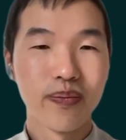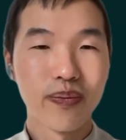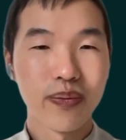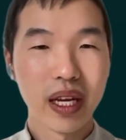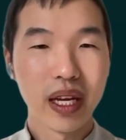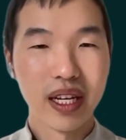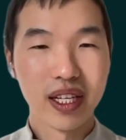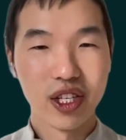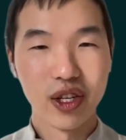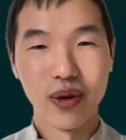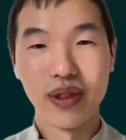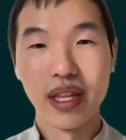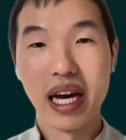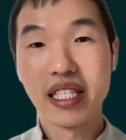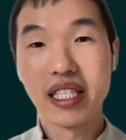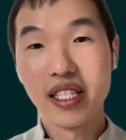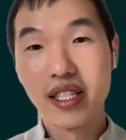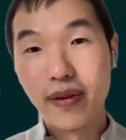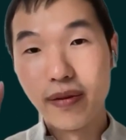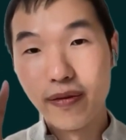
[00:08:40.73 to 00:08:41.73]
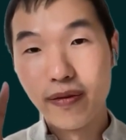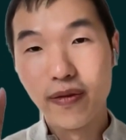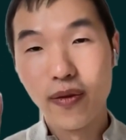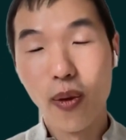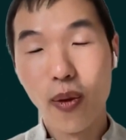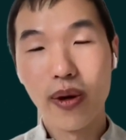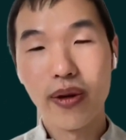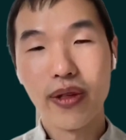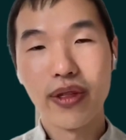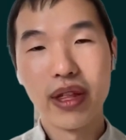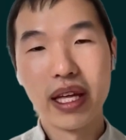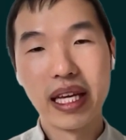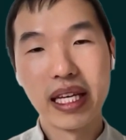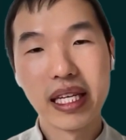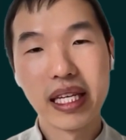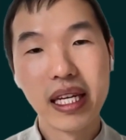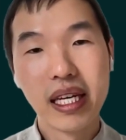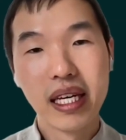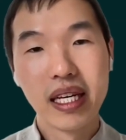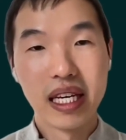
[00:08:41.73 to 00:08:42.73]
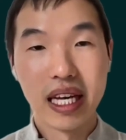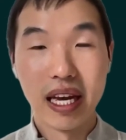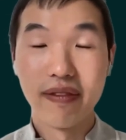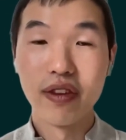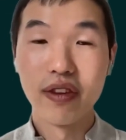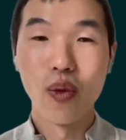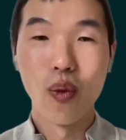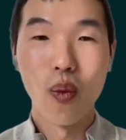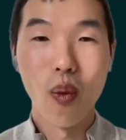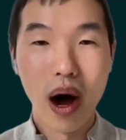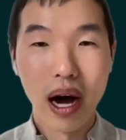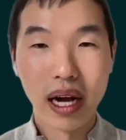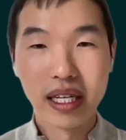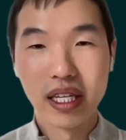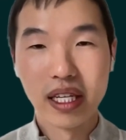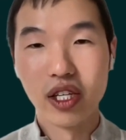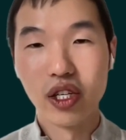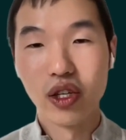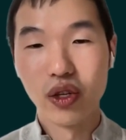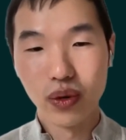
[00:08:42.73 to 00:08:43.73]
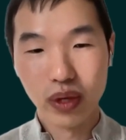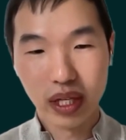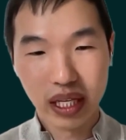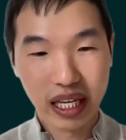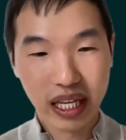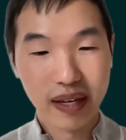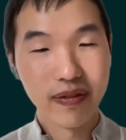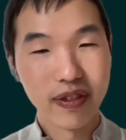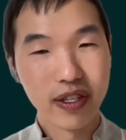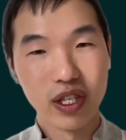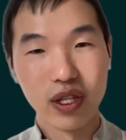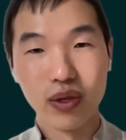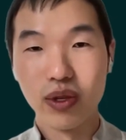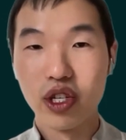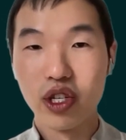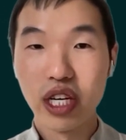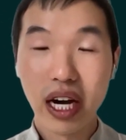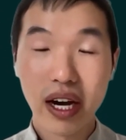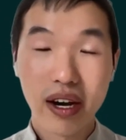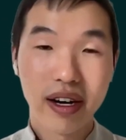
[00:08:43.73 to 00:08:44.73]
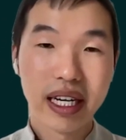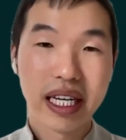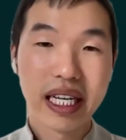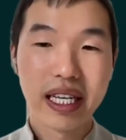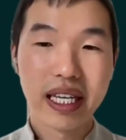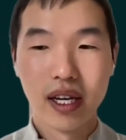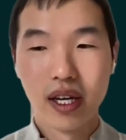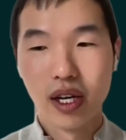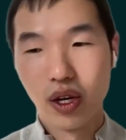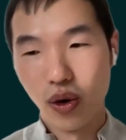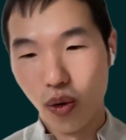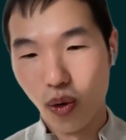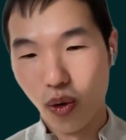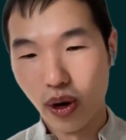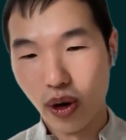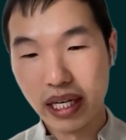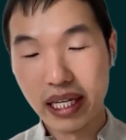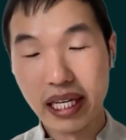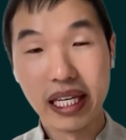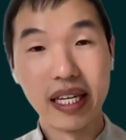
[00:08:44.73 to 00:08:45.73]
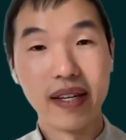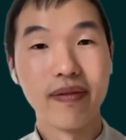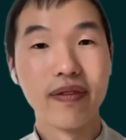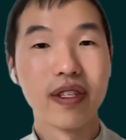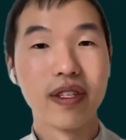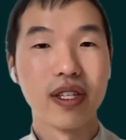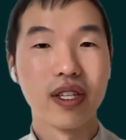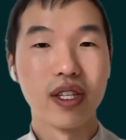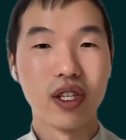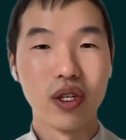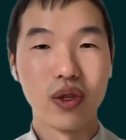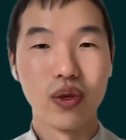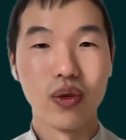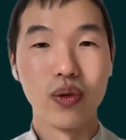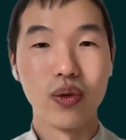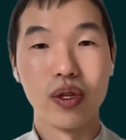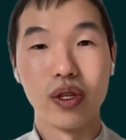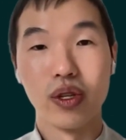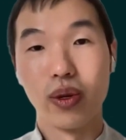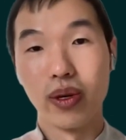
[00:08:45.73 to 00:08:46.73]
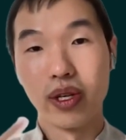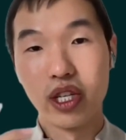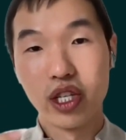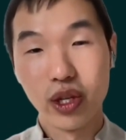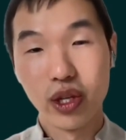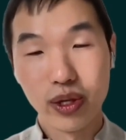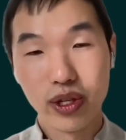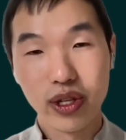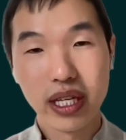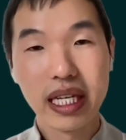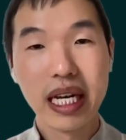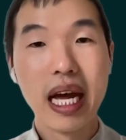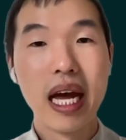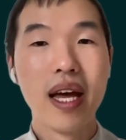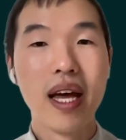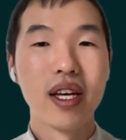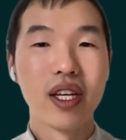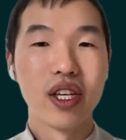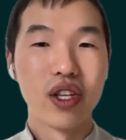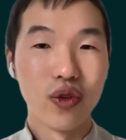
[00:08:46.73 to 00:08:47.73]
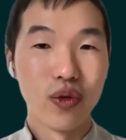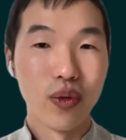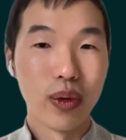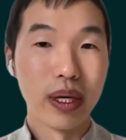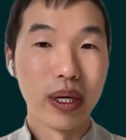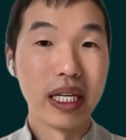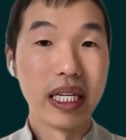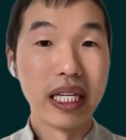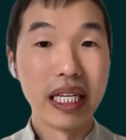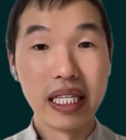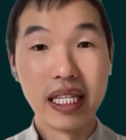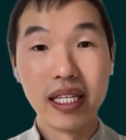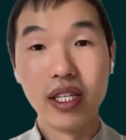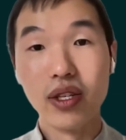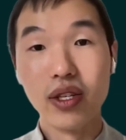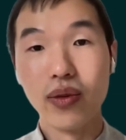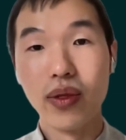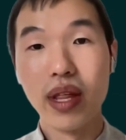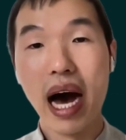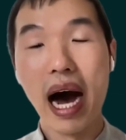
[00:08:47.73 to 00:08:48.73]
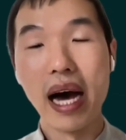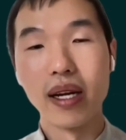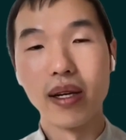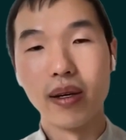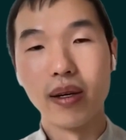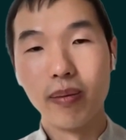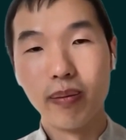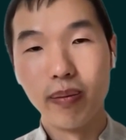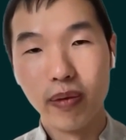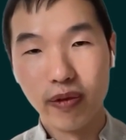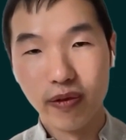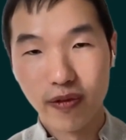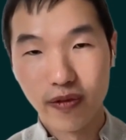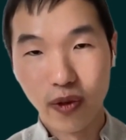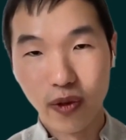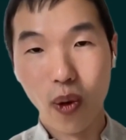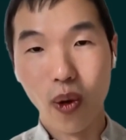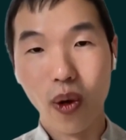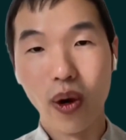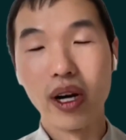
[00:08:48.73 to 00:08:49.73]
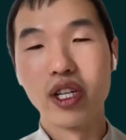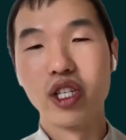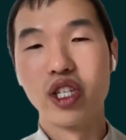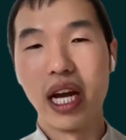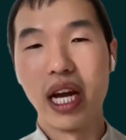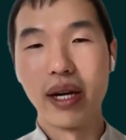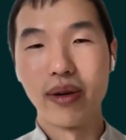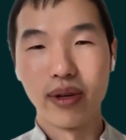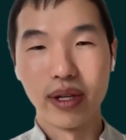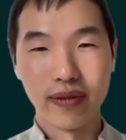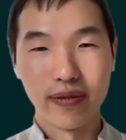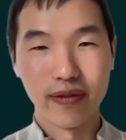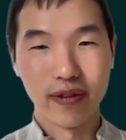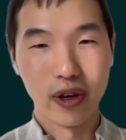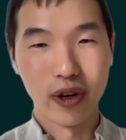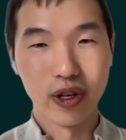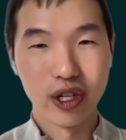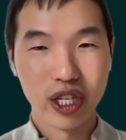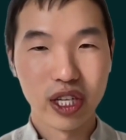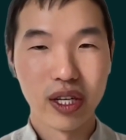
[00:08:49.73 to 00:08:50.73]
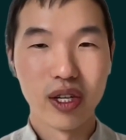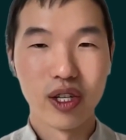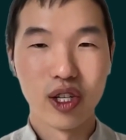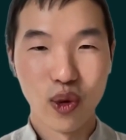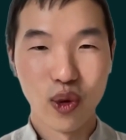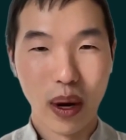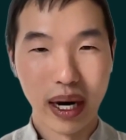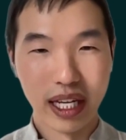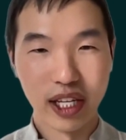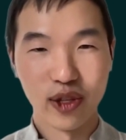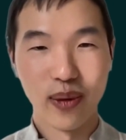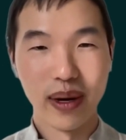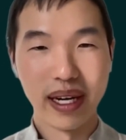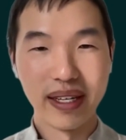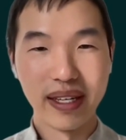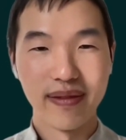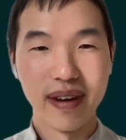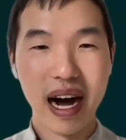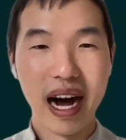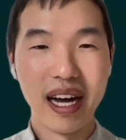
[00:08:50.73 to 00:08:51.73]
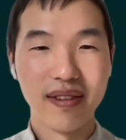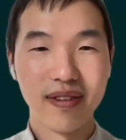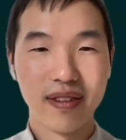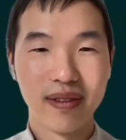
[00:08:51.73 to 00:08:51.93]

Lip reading: So that's the fourth thing. If you want to do gifts to charity or gifts to your children, you need to do that before January 1st, 2025.